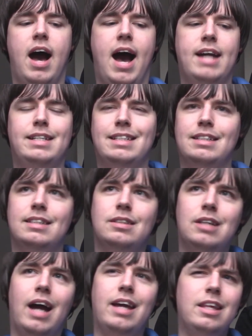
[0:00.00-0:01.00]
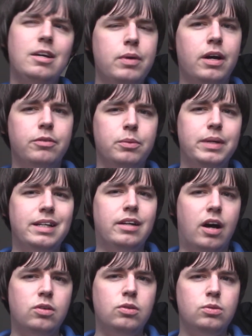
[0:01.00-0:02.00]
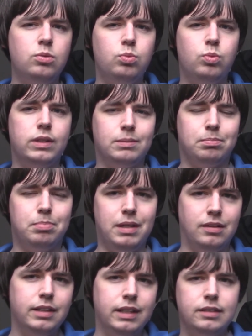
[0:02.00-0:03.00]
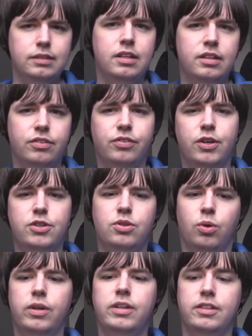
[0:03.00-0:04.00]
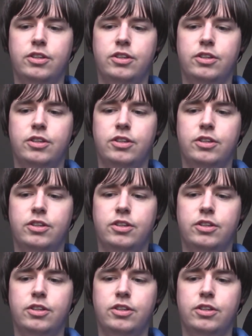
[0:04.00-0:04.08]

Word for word: And I think we already we know we're building to the First Order.